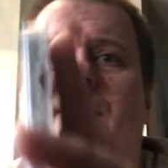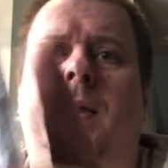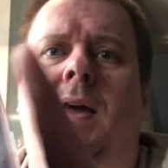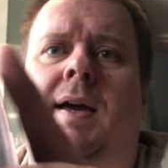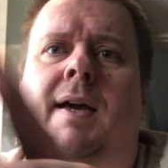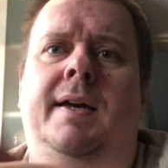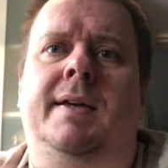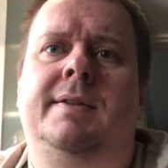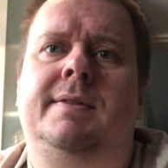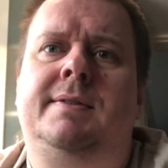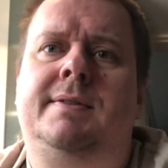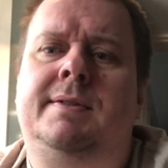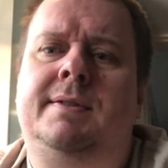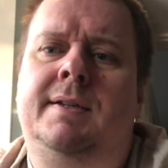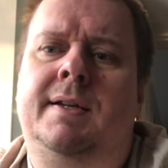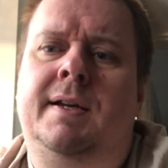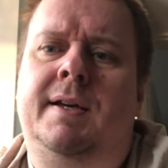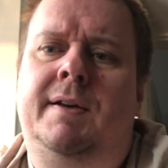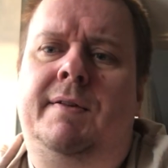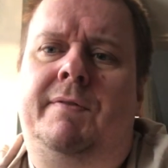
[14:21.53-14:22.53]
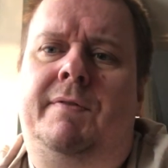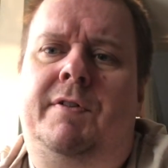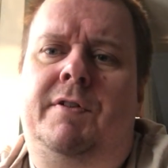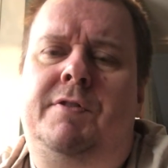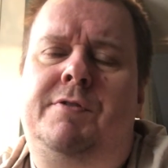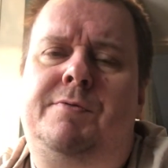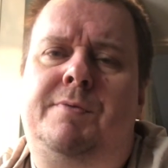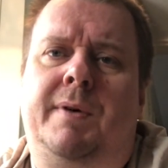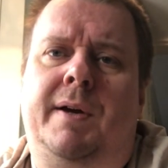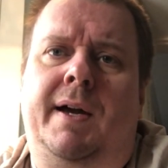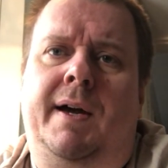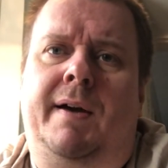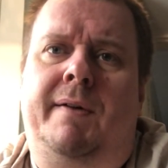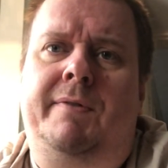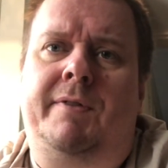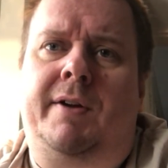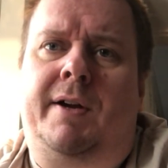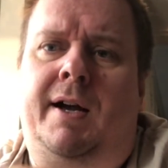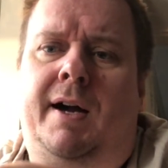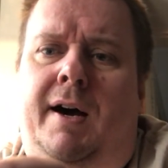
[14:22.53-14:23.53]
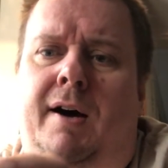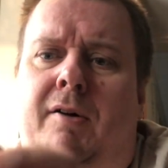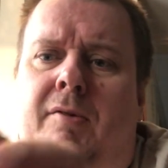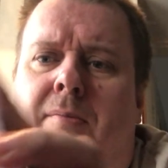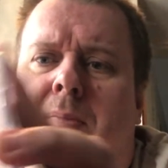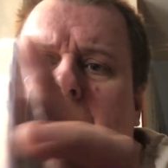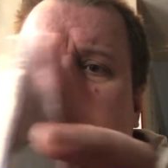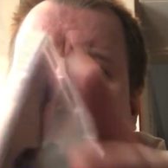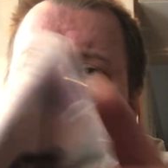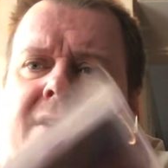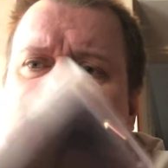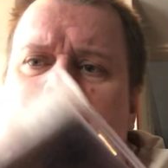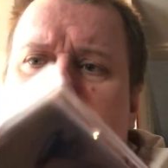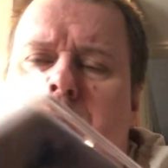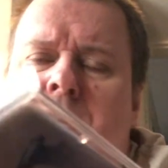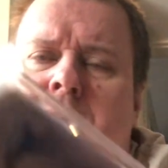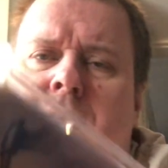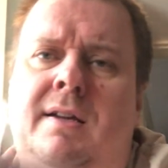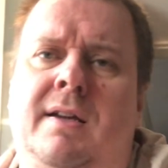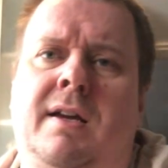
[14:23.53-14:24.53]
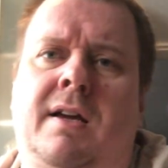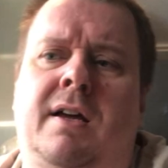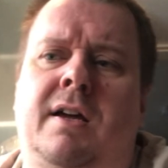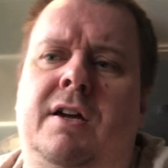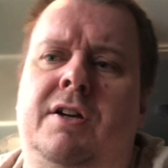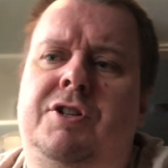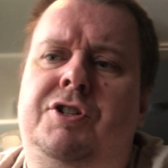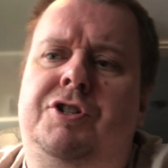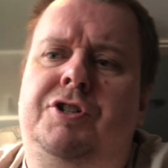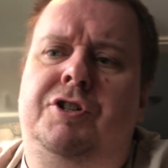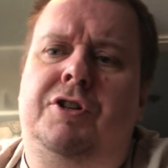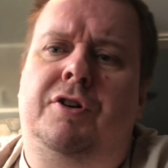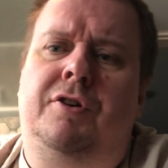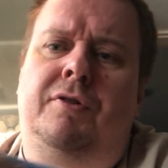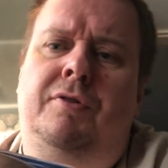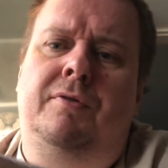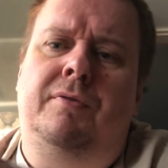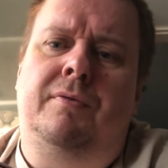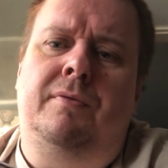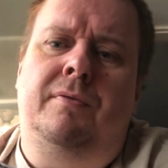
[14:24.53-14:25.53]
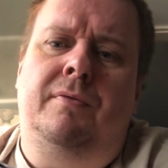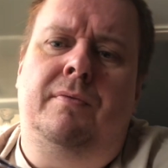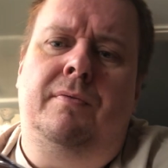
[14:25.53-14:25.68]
is, first we have the Cow Palace show